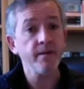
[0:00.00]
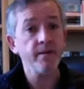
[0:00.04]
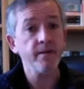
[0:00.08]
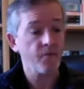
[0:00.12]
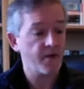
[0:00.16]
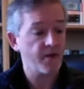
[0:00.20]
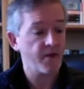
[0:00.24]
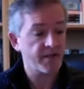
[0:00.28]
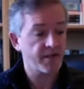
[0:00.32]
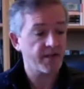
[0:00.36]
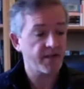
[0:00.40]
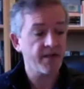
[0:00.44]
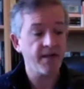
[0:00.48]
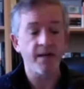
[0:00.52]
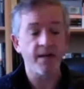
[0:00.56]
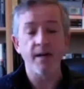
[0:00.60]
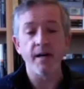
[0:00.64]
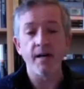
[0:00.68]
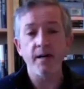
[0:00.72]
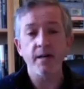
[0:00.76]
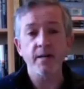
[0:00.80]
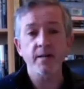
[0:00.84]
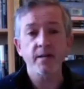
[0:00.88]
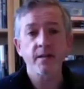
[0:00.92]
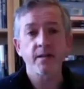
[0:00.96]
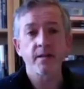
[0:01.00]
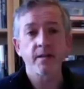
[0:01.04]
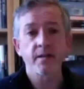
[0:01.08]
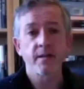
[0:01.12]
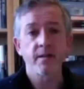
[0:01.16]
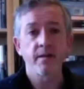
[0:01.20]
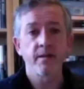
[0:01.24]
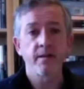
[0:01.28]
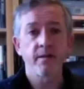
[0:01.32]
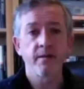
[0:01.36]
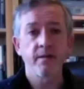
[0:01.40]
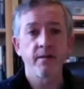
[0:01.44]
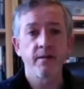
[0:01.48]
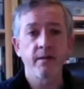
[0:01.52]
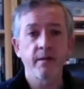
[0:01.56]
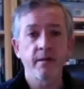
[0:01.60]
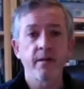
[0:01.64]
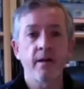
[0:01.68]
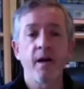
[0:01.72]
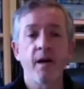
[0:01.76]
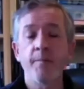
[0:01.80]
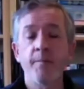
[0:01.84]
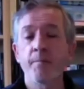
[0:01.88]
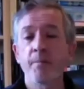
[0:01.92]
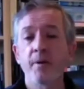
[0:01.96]
when I start,
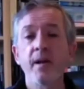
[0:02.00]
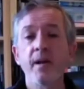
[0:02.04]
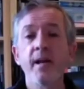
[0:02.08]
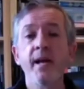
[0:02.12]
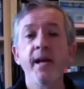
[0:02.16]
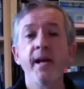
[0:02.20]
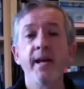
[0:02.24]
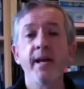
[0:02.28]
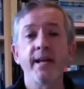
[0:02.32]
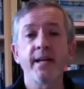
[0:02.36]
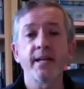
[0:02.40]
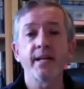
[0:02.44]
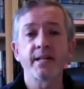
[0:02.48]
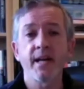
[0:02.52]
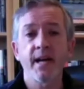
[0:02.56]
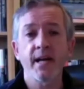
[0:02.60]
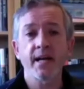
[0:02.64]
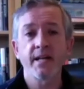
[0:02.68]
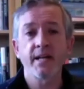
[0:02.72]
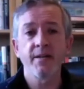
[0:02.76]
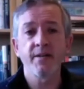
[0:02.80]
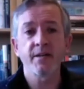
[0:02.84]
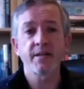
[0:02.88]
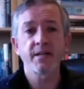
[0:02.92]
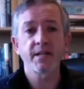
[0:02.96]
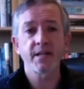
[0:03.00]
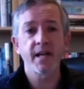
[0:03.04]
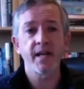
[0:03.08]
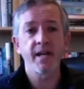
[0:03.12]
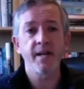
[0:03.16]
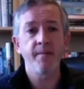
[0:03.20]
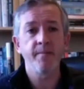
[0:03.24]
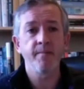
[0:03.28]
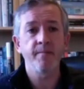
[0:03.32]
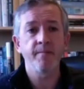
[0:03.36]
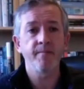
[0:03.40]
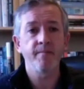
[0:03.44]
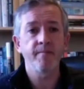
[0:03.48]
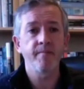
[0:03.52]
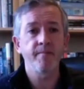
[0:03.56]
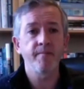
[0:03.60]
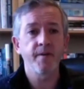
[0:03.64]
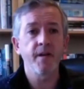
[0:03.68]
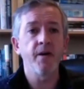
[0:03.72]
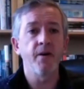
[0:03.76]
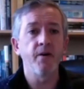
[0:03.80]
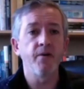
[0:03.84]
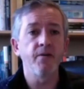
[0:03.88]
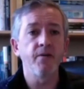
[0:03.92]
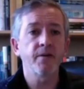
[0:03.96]
I'm playing exactly the same
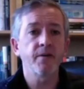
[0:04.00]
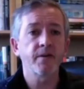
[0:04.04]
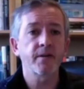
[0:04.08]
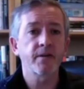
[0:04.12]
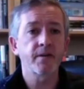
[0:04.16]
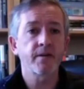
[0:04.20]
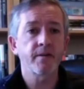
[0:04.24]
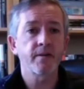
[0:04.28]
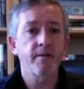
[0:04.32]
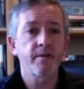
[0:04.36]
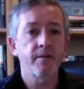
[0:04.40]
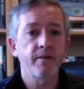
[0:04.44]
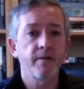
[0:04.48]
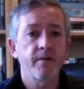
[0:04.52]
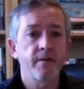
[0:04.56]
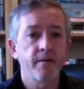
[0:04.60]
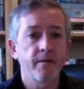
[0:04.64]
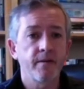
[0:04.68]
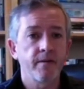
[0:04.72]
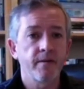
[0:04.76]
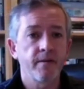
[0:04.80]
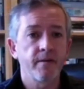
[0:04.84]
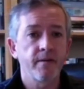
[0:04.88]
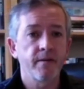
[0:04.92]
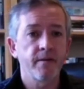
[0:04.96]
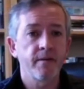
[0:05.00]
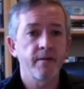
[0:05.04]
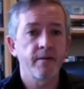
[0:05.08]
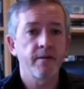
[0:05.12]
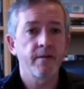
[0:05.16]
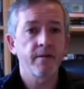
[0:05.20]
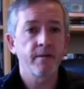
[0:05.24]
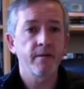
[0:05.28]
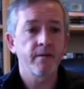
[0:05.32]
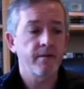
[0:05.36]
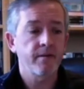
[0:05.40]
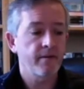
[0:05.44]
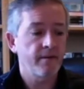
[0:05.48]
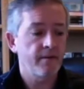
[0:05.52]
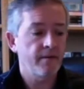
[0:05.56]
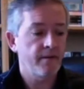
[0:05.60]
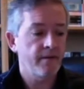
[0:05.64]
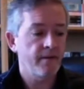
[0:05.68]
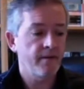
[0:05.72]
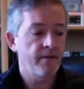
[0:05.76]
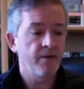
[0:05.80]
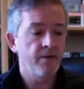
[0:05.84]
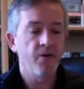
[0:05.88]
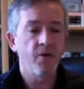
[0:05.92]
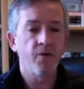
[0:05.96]
notes.
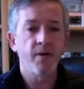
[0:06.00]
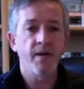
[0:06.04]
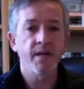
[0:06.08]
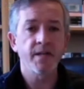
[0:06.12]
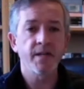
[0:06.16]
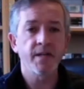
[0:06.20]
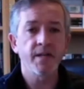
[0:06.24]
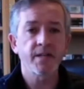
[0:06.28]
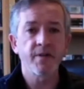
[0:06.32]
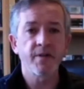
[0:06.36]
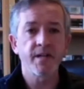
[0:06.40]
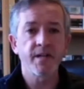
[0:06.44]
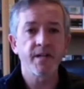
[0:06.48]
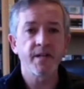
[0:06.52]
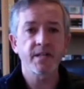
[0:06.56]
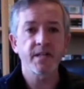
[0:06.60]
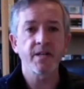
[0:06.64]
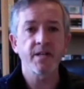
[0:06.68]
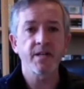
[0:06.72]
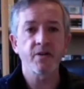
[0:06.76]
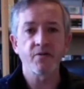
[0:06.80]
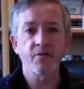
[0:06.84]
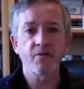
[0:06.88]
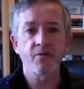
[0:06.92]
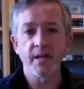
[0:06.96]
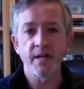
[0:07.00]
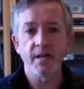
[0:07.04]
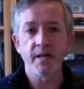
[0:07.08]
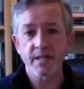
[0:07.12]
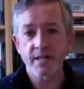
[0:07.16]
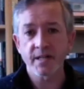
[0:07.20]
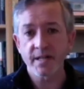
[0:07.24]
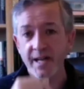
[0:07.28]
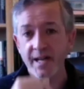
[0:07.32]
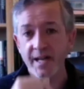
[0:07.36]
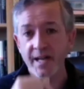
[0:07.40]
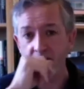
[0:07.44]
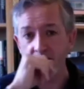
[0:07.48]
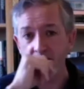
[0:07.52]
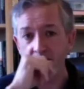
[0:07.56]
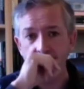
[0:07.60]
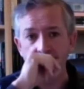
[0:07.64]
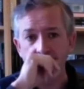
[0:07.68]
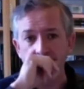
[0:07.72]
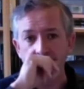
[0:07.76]
All right, so they're synchronized together.